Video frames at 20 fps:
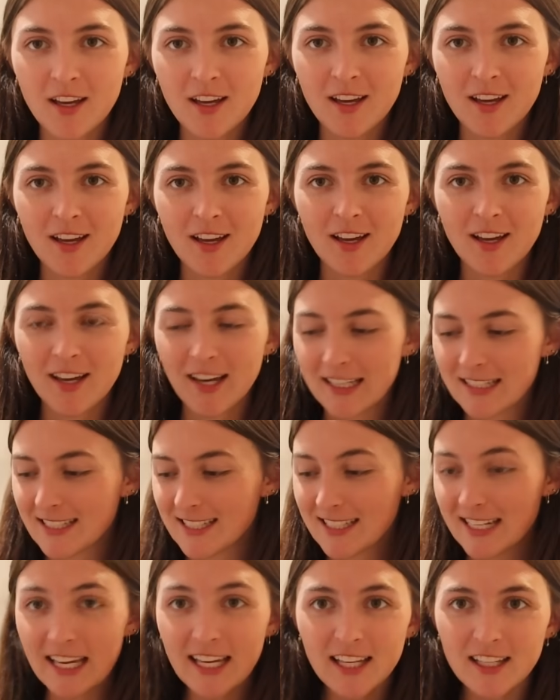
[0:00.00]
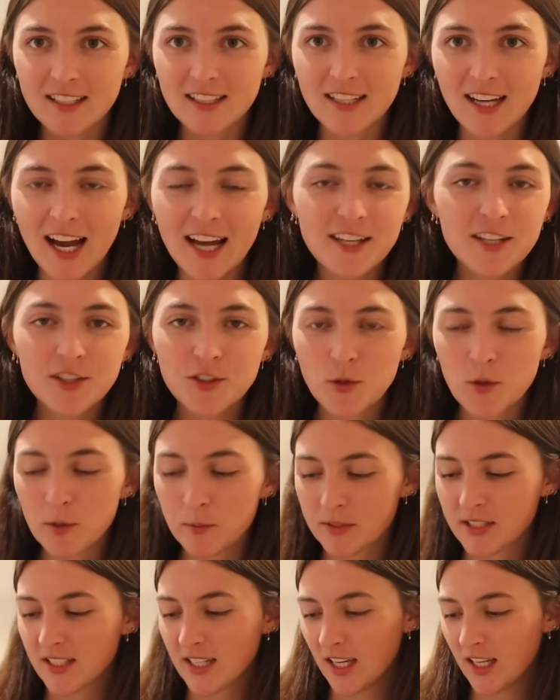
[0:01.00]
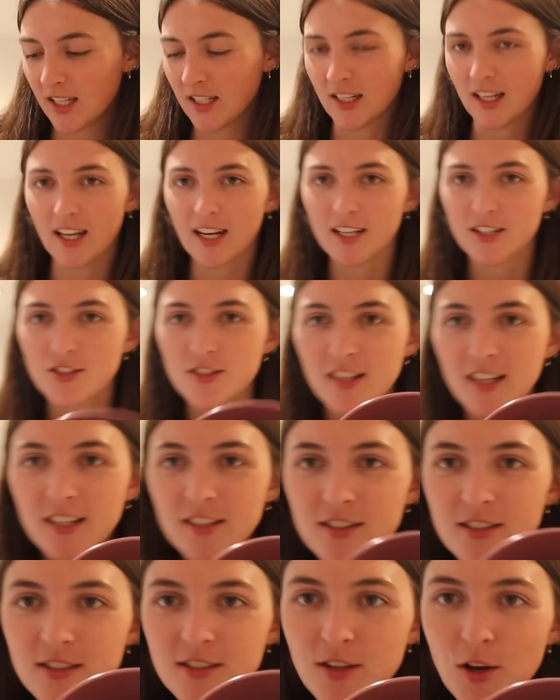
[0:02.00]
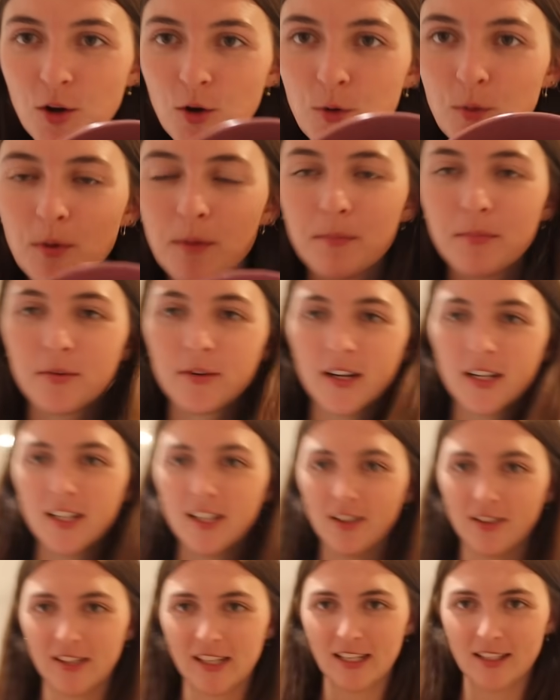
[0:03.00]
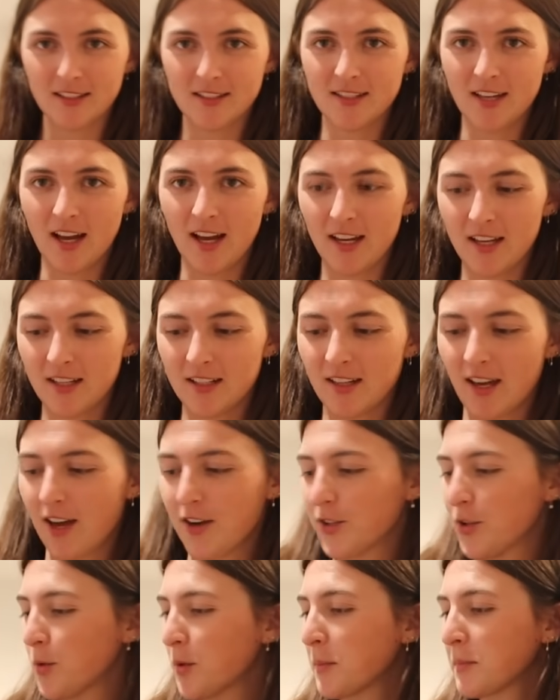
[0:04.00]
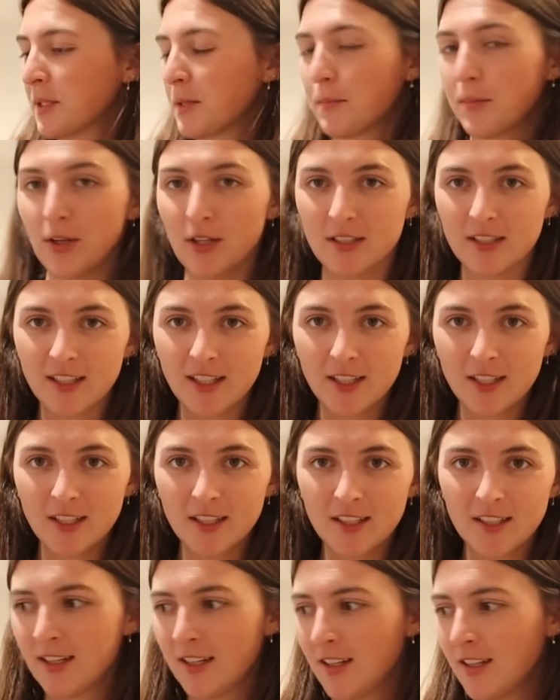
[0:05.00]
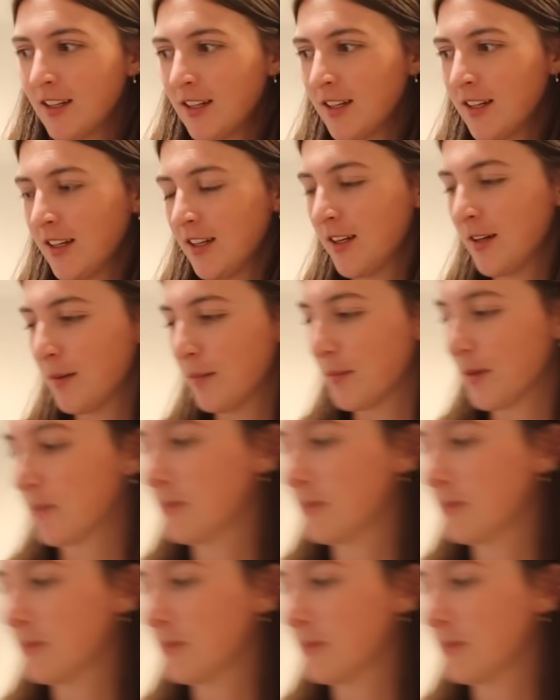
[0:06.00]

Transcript: that. It's tin. I didn't know it was tin, and I just think it's so pretty on the inside. I don't know what I'm gonna put in here, but